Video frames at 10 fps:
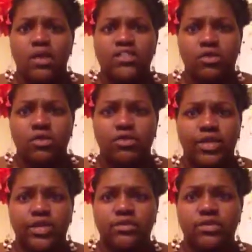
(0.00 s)
circular
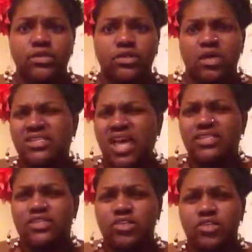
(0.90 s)
needles,
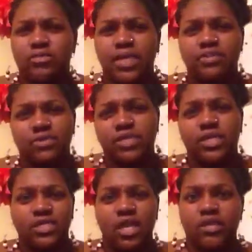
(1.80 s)
size 2, because when you
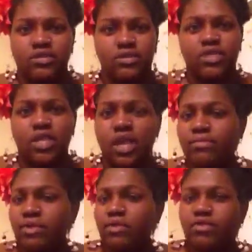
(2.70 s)
knit socks 2 at a
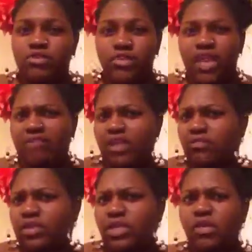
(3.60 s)
time, you usually have like
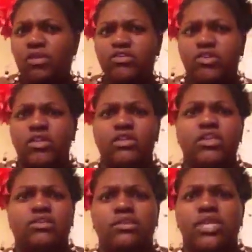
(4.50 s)
a really long circular
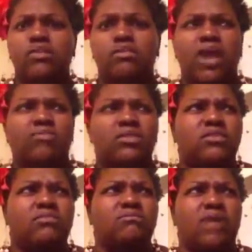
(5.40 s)
needle. Mine
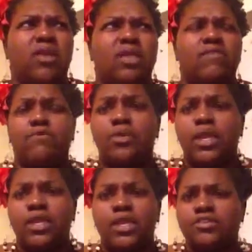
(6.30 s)
are like
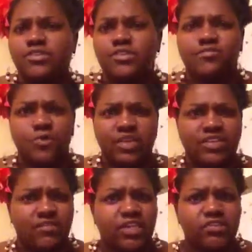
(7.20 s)
40 inches or
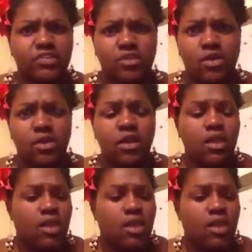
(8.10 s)
47 inches long.